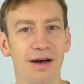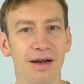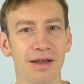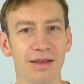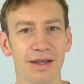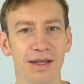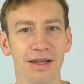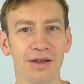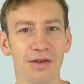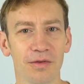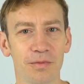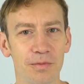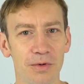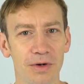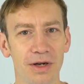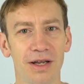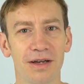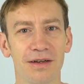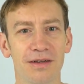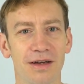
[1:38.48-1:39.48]
I think is
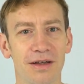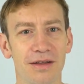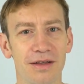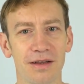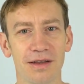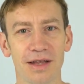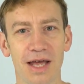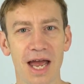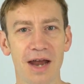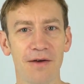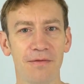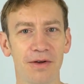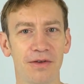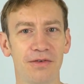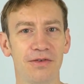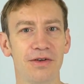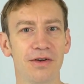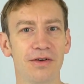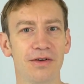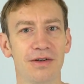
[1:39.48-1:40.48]
brilliant. I think that every
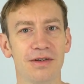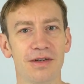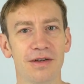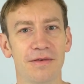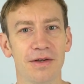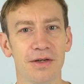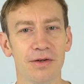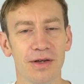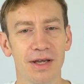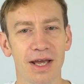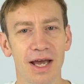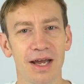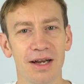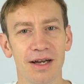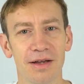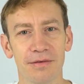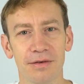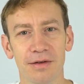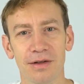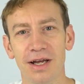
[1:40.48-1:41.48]
student, if you're doing
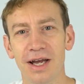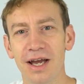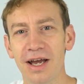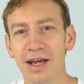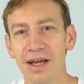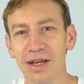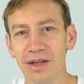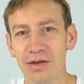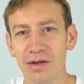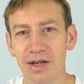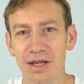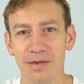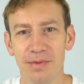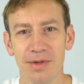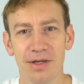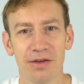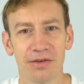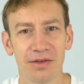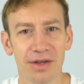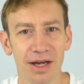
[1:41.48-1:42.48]
A-level, you need to
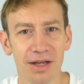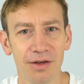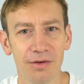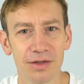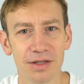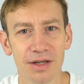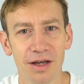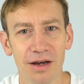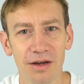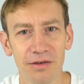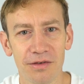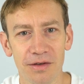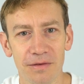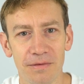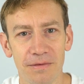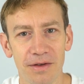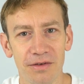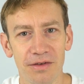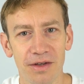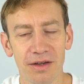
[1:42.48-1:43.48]
be just getting onto Isaac
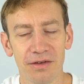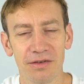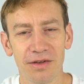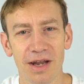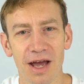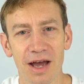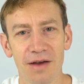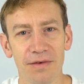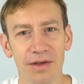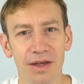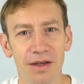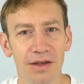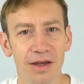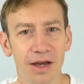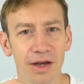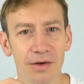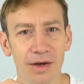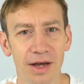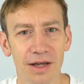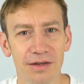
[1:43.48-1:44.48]
Physics and having a
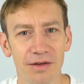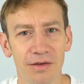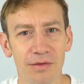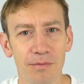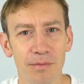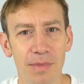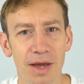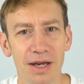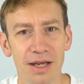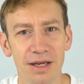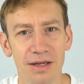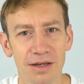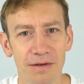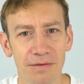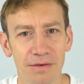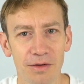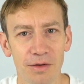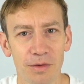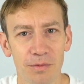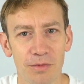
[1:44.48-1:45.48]
go at as many
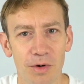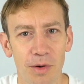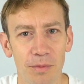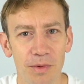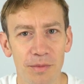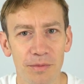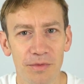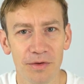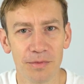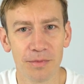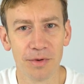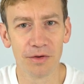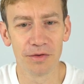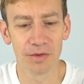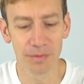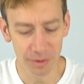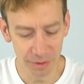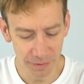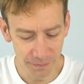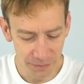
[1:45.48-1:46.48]
difficult problems as
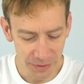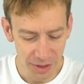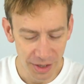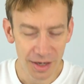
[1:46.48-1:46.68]
possible,